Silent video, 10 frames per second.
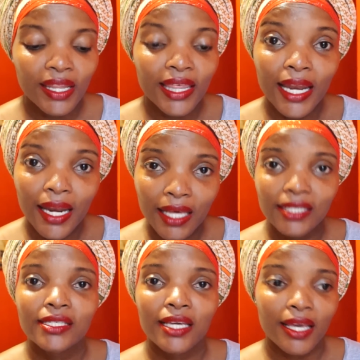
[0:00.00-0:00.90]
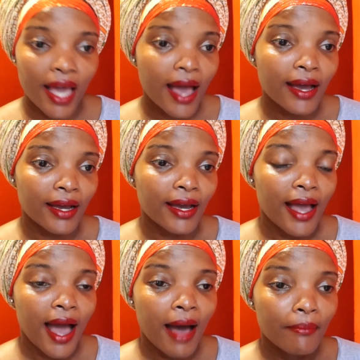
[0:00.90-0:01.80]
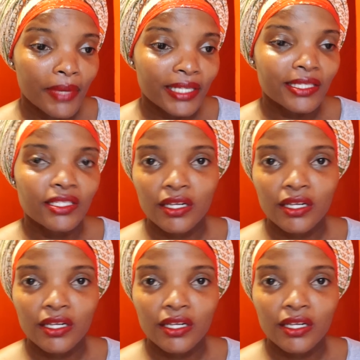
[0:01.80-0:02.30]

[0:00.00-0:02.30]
The Lazy Girl a message.